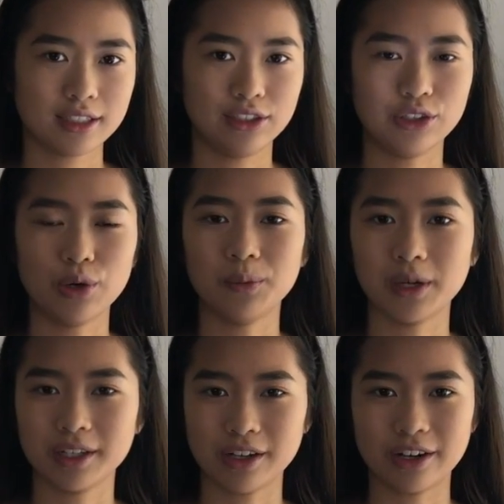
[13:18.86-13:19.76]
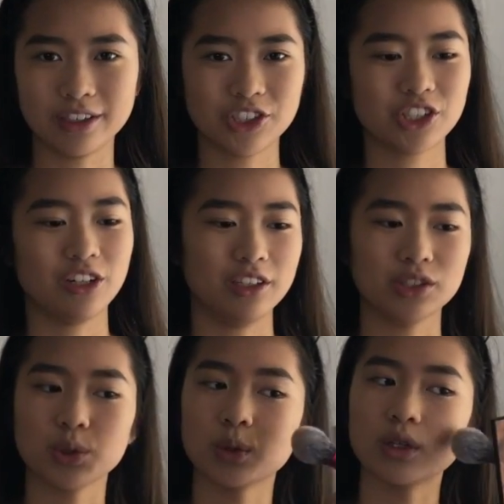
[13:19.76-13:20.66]
you don't want harsh
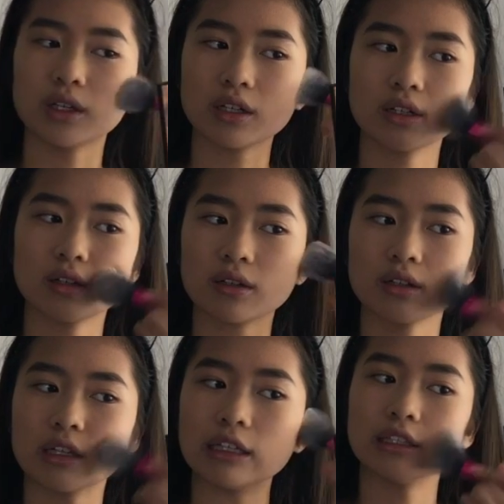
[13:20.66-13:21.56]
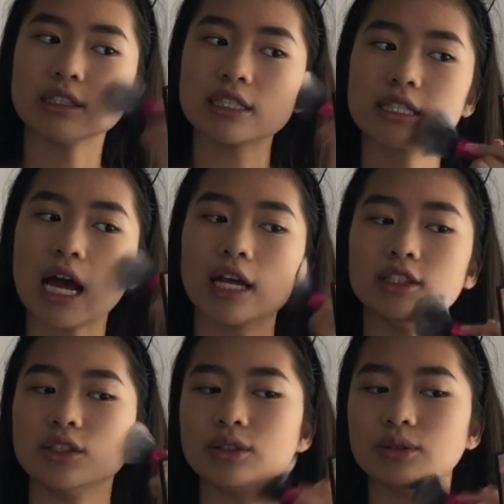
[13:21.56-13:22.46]
contour. At least I
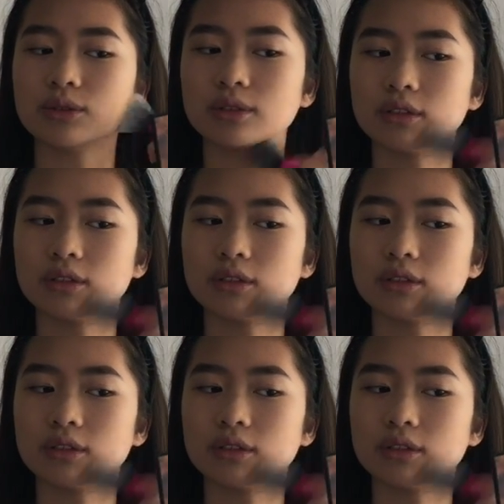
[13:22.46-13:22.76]
don't.